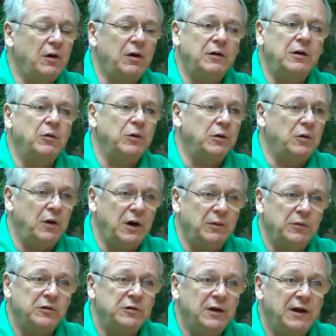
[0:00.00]
There are no
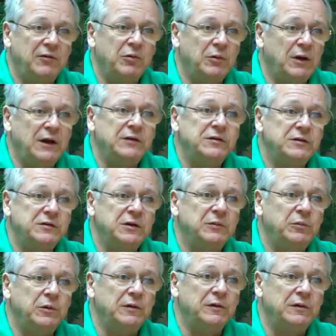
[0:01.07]
requirements to have a
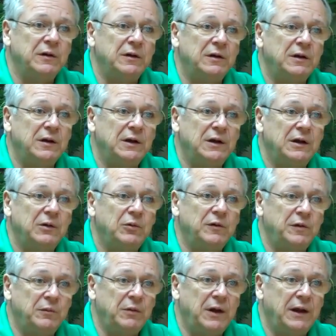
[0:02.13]
relationship with
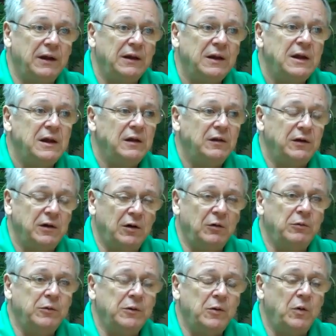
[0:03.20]
the bank. The
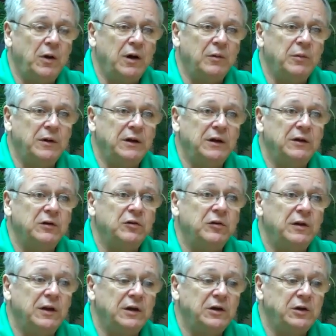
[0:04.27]
only requirement is
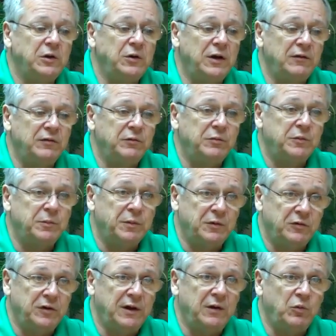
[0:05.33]
that you have to
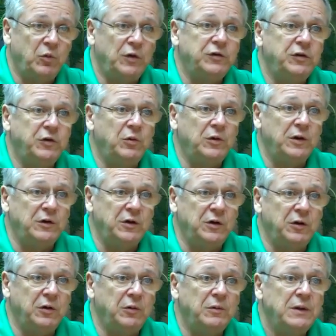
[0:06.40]
present what you want
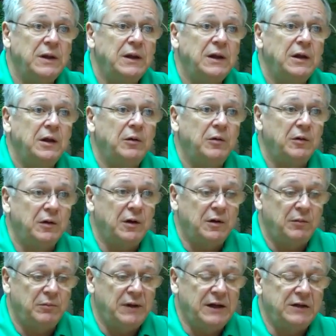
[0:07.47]
to do.
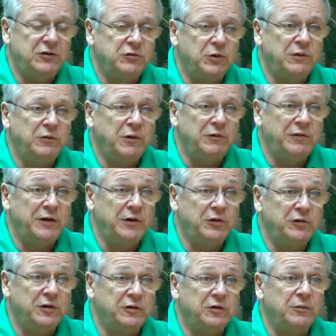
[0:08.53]
Mainstreet
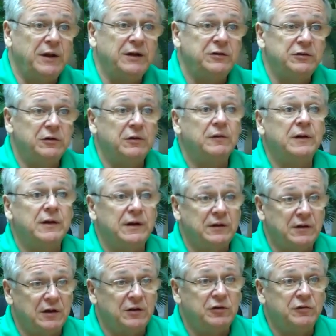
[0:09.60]
reviews it to make sure that
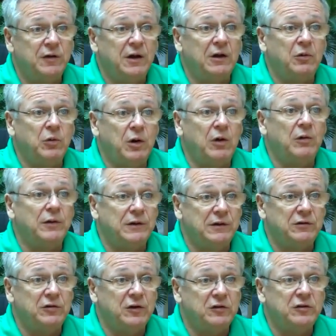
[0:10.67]
it does follow all the
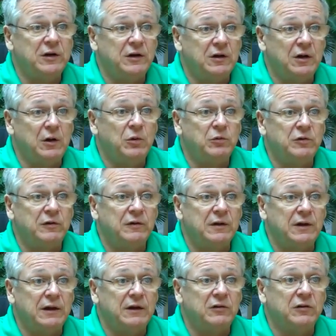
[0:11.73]
existing codes and
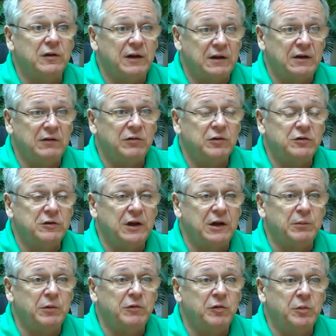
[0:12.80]
things, and they give their
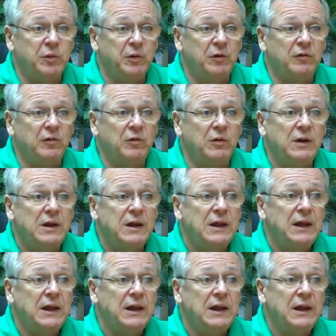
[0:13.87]
stamp of approval,